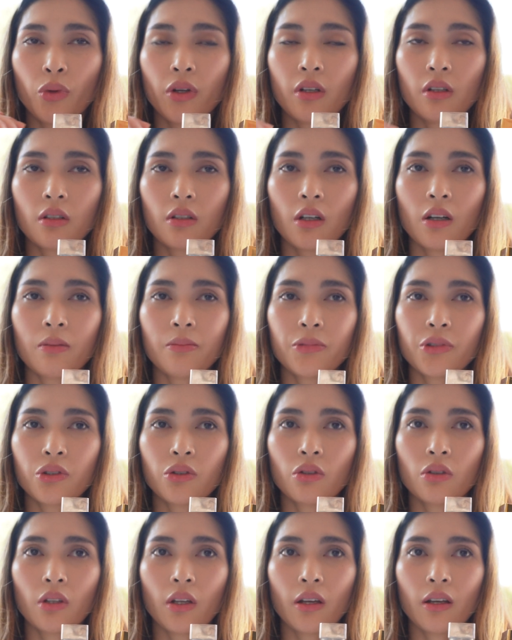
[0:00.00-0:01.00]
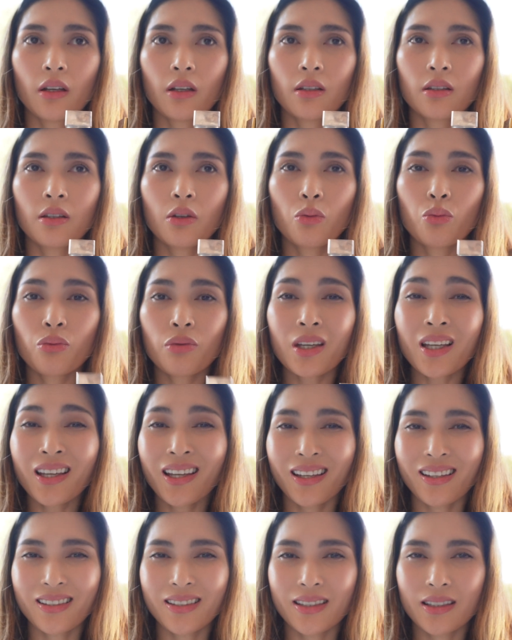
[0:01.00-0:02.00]
it comes to like the
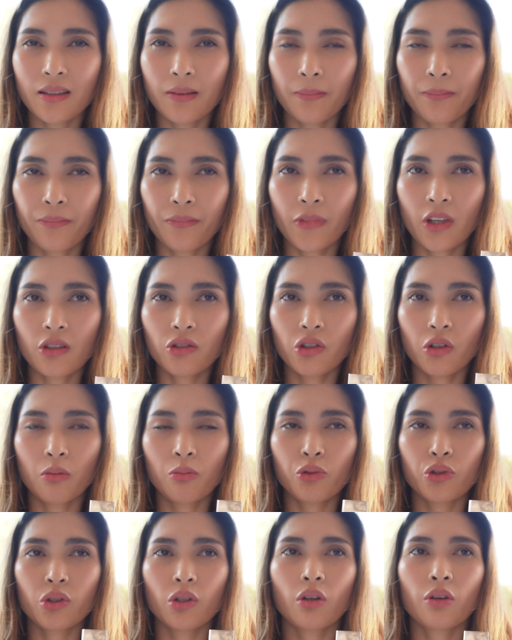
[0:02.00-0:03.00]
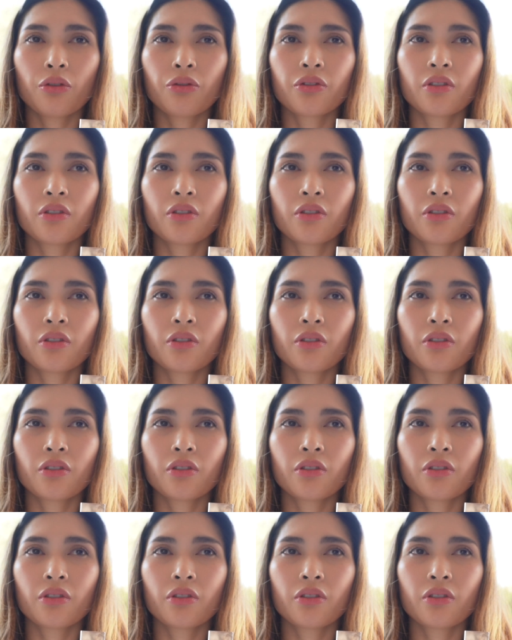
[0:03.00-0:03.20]
weakest in terms of